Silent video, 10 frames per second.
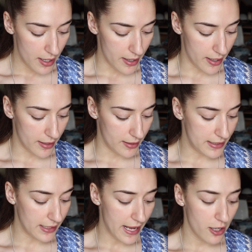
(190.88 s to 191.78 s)

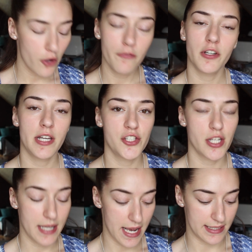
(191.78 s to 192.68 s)
The Lancôme
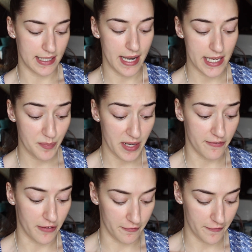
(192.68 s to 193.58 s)
foundation has an
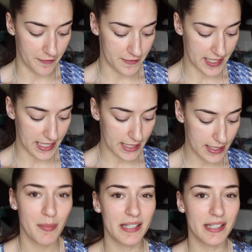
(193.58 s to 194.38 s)
SPF of 15.